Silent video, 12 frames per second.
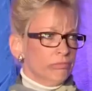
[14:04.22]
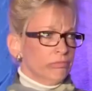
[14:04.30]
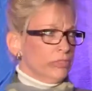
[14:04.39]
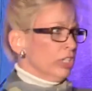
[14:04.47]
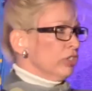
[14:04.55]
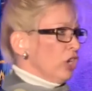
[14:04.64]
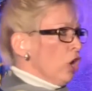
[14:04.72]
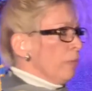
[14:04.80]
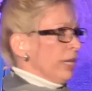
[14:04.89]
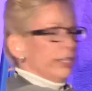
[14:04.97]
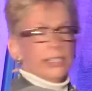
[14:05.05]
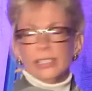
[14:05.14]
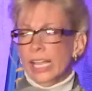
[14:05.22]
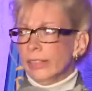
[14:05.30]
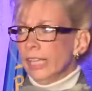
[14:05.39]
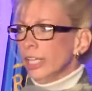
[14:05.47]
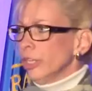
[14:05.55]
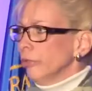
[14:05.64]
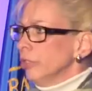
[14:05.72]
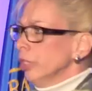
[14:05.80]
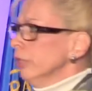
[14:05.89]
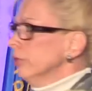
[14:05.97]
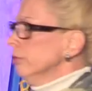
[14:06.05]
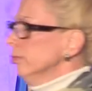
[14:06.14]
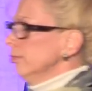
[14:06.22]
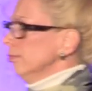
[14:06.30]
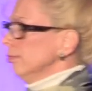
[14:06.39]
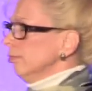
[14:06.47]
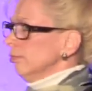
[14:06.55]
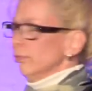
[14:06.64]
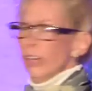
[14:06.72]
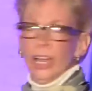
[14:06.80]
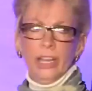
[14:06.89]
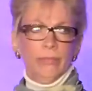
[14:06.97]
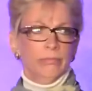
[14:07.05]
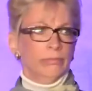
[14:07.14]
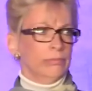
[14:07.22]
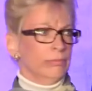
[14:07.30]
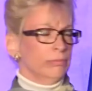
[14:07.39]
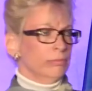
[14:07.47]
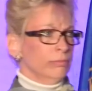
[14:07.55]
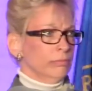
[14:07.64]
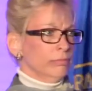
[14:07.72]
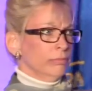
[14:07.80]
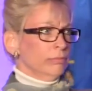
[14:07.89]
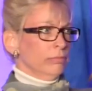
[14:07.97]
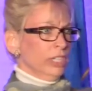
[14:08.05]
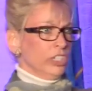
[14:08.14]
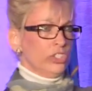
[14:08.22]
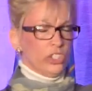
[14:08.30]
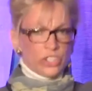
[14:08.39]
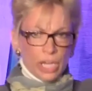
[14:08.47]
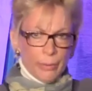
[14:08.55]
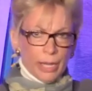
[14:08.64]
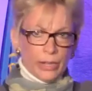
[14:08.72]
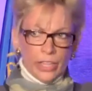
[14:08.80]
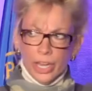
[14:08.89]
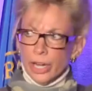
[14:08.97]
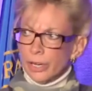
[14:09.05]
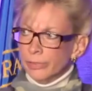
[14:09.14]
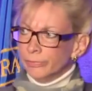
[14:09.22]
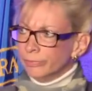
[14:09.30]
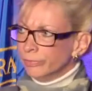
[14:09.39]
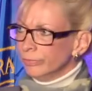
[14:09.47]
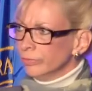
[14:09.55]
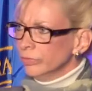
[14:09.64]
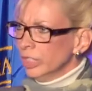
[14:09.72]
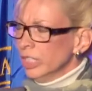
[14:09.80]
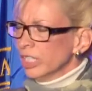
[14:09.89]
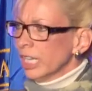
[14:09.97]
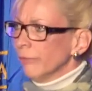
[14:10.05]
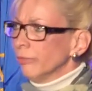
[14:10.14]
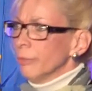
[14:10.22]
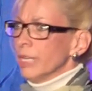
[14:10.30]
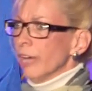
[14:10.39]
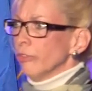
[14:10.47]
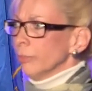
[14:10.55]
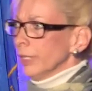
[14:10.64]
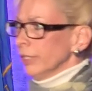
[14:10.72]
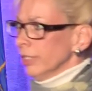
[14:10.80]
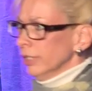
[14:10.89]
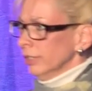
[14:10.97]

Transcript: there's nobody to say thank you to, right? It's just come out of the air. It's come from government.